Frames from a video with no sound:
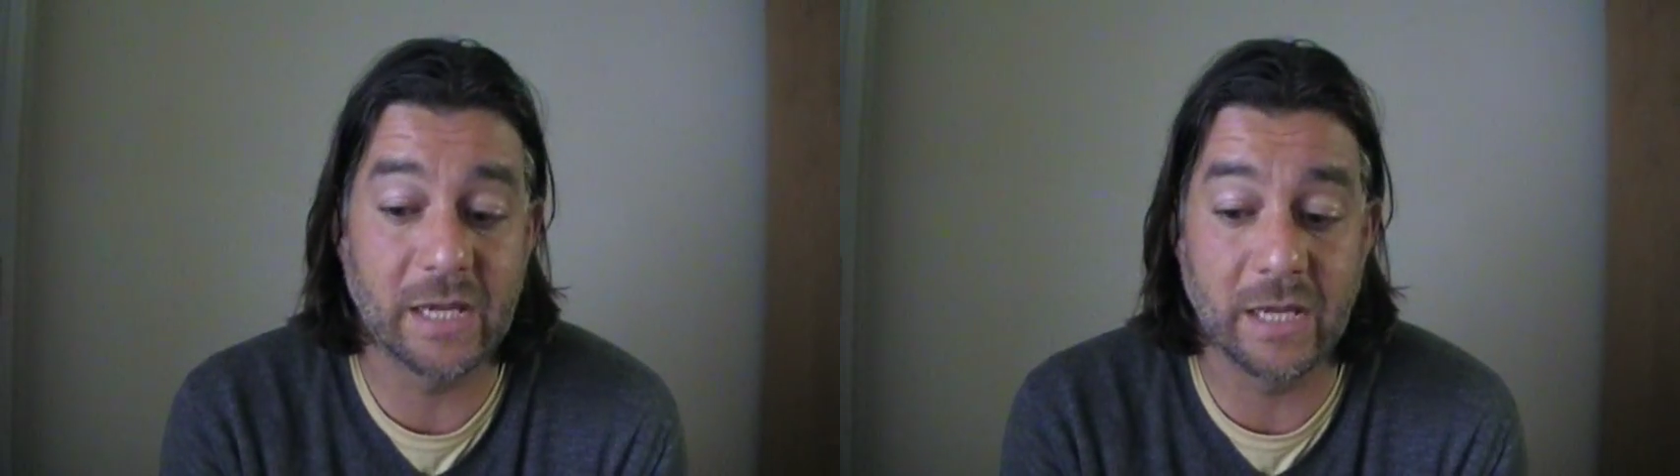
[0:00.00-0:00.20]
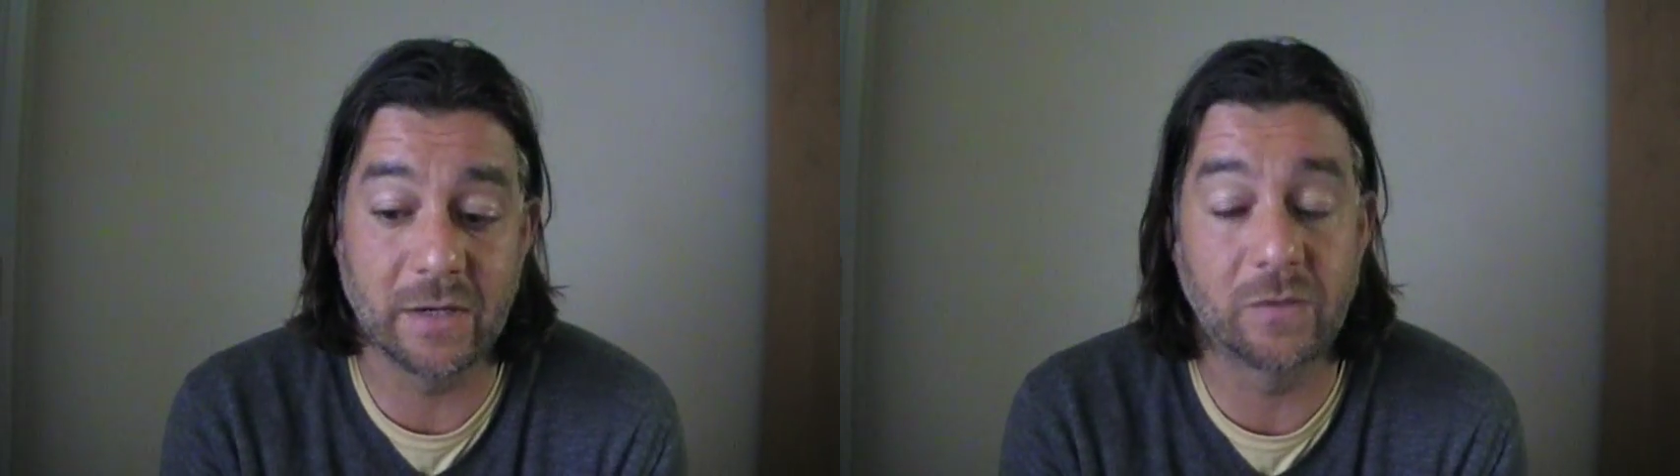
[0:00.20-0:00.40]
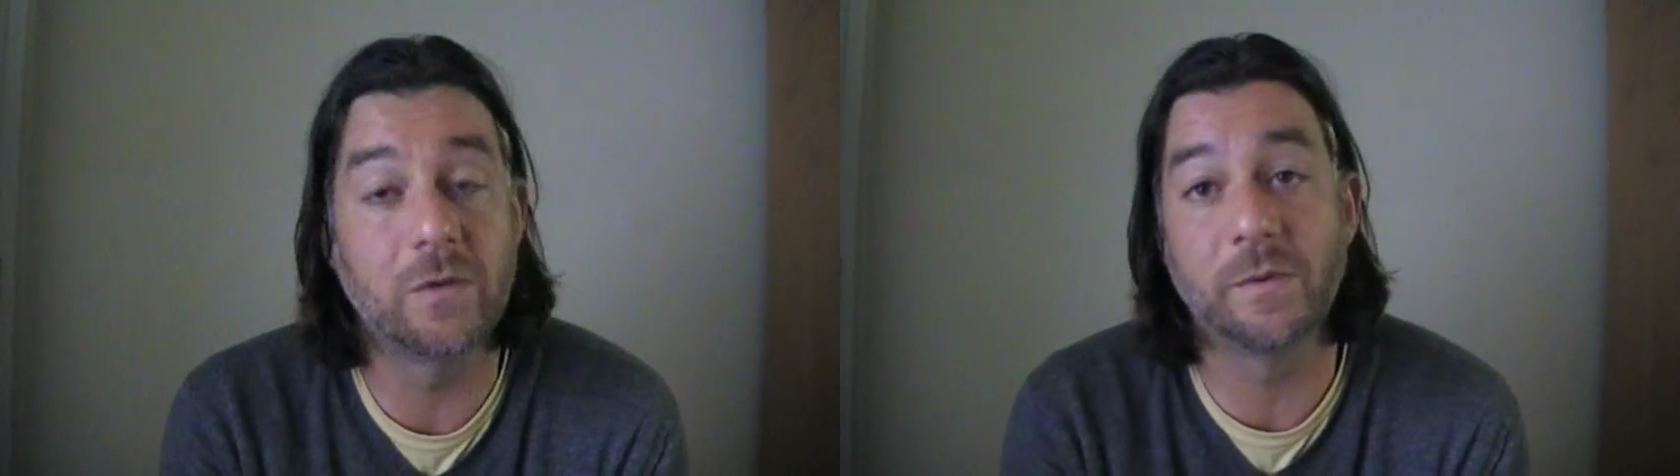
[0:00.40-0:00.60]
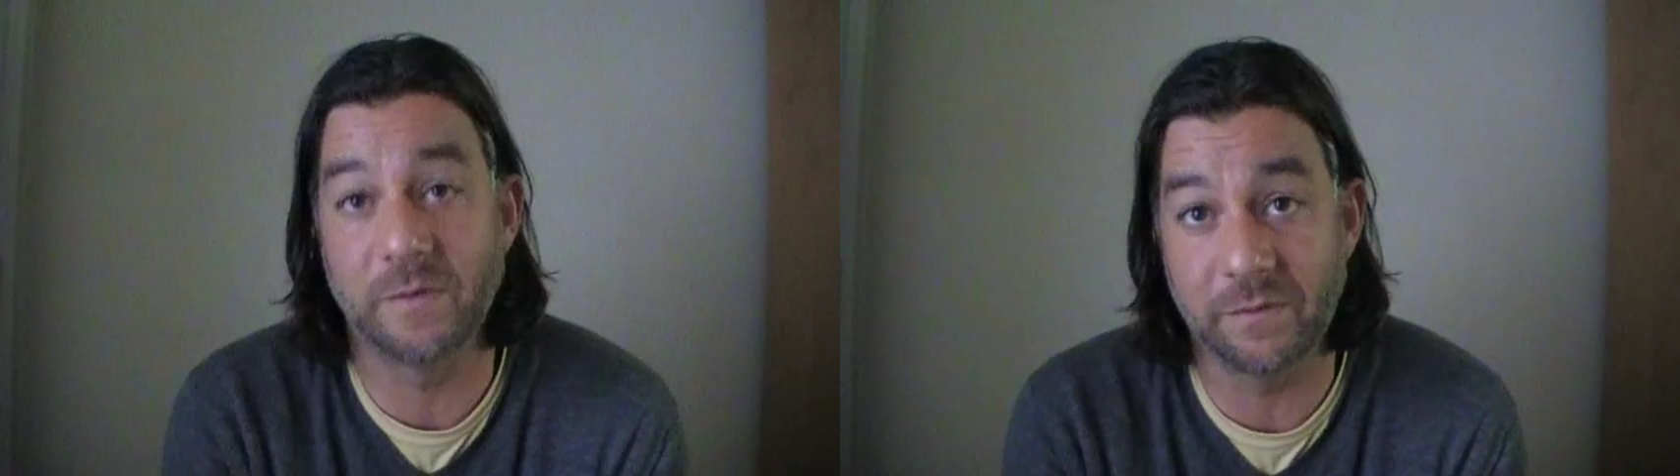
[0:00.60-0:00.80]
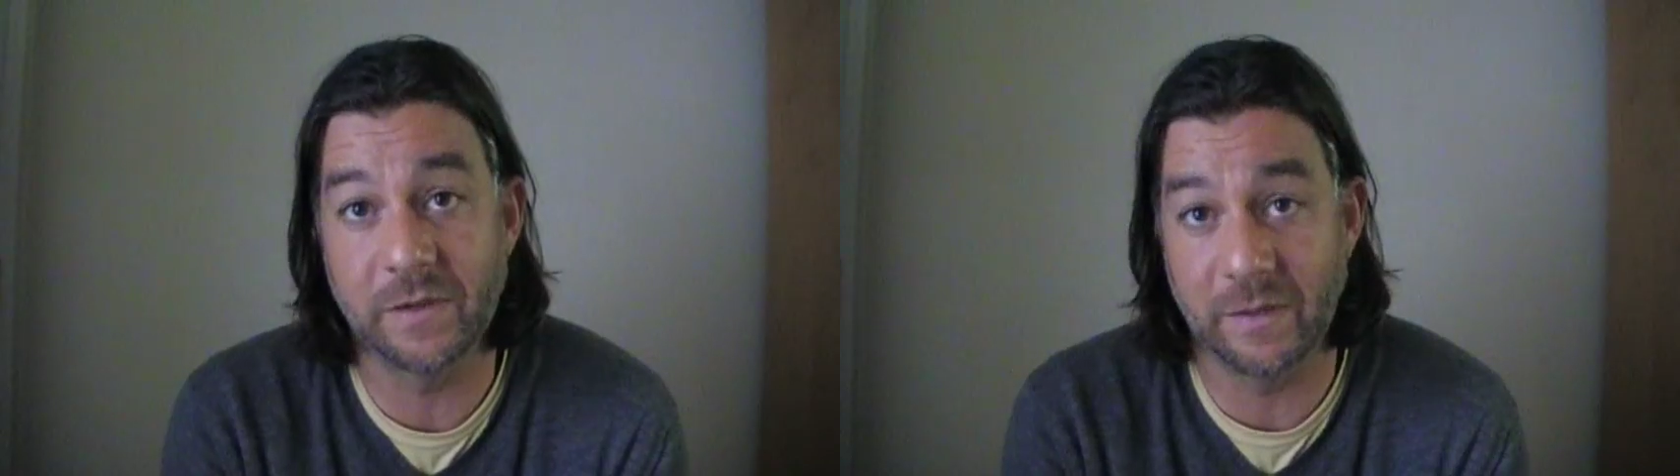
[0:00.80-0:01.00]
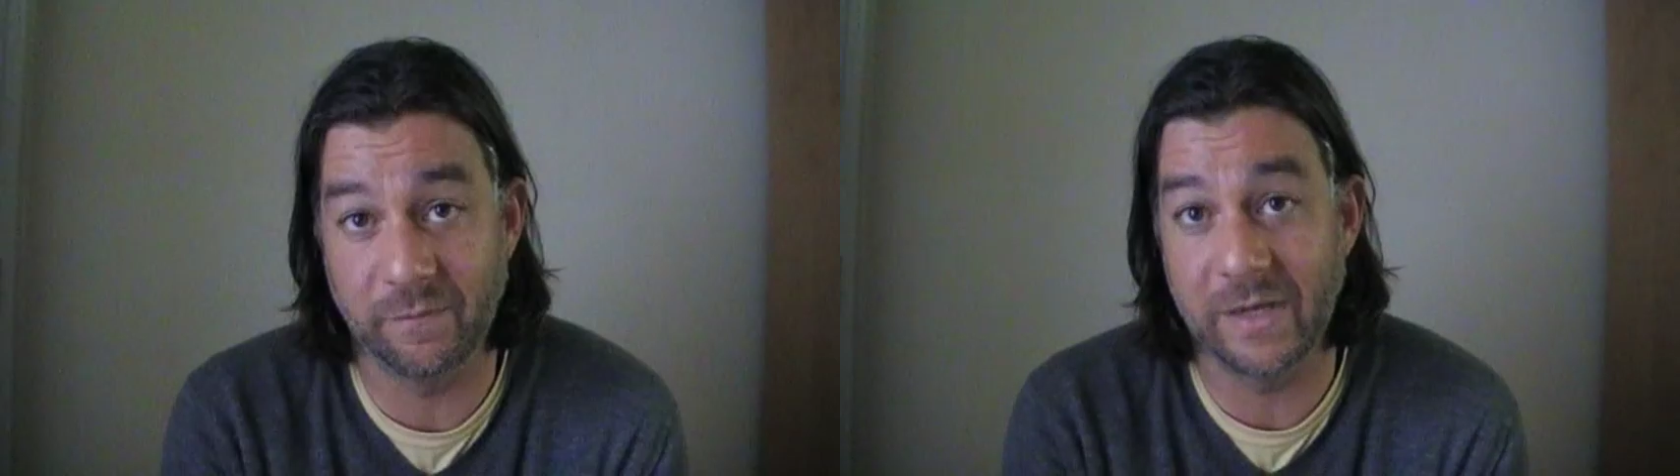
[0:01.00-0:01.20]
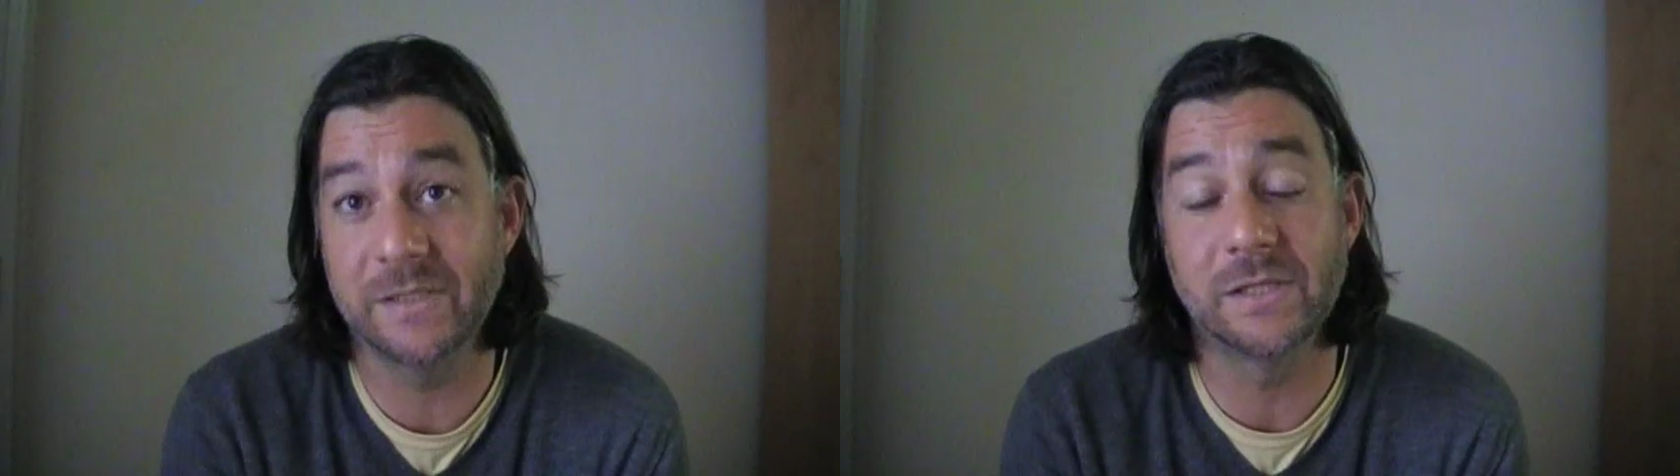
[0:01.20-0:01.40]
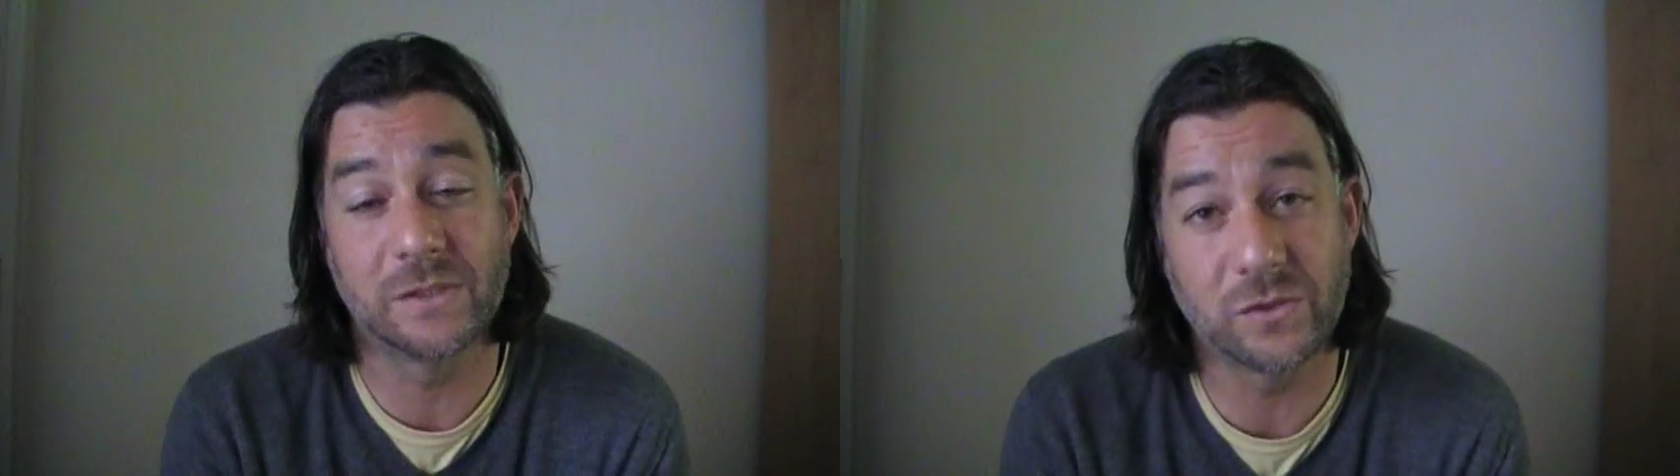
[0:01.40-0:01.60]
and a group of different
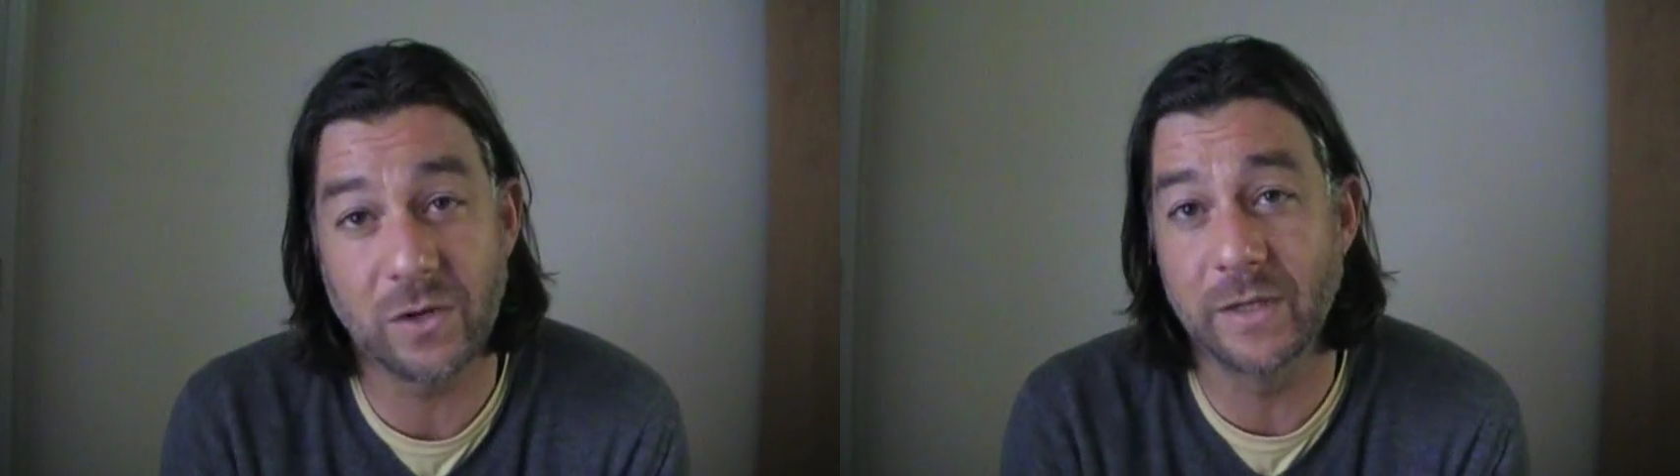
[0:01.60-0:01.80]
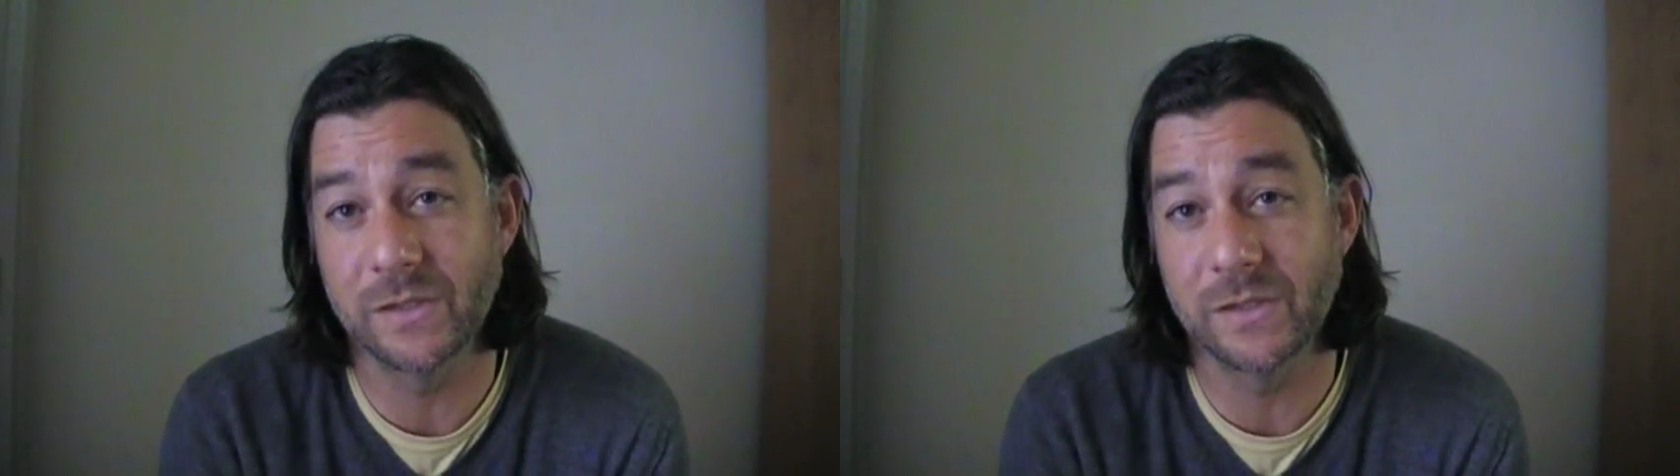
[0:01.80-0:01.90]
investors trying